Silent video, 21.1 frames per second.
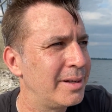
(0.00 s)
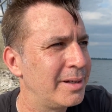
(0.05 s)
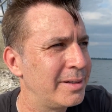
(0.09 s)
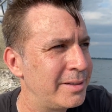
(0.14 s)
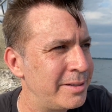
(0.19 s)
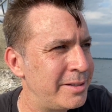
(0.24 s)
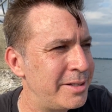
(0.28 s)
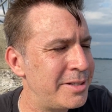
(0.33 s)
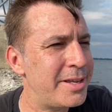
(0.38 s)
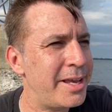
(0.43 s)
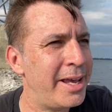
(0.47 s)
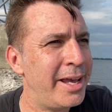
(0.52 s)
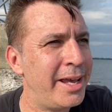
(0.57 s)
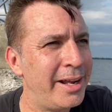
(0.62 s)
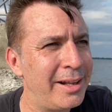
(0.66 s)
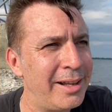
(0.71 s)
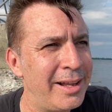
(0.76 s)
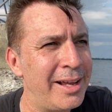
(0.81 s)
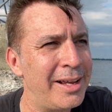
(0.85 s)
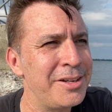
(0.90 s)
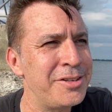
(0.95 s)
To just
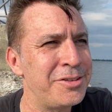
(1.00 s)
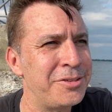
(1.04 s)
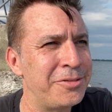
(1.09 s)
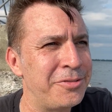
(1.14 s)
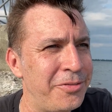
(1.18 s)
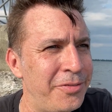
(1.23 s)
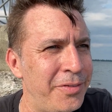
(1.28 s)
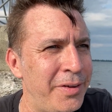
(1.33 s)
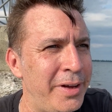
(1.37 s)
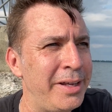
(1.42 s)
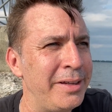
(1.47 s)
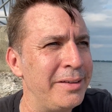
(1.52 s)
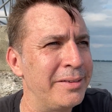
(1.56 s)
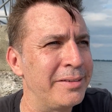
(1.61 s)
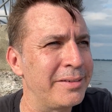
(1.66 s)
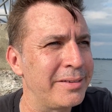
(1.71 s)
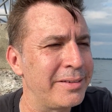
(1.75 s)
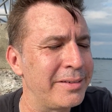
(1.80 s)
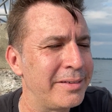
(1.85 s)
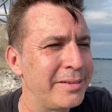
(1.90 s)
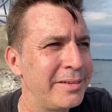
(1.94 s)
analyze your
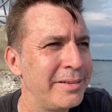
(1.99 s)
faith.